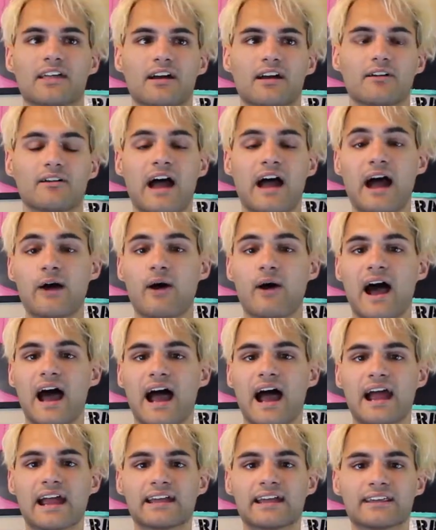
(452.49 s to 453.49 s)
How
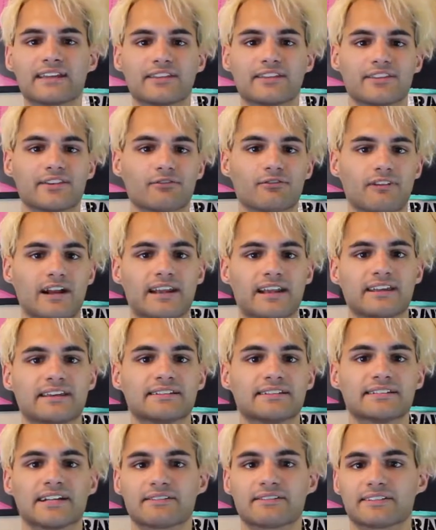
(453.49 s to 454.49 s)
high the rent
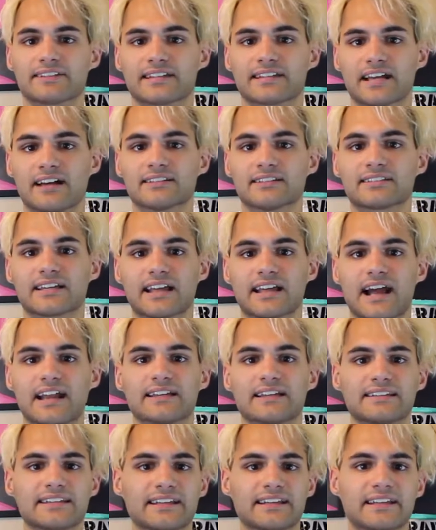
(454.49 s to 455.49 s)
is and everything else, I kind
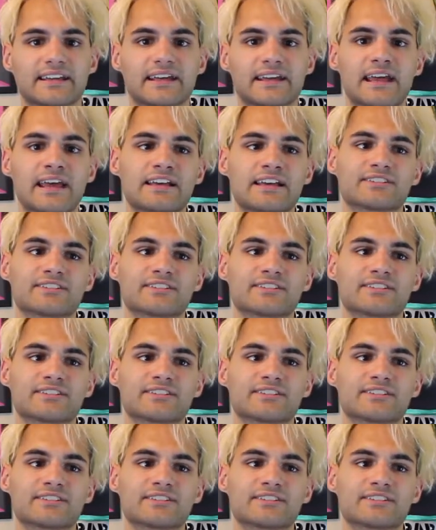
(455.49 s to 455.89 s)
of need it.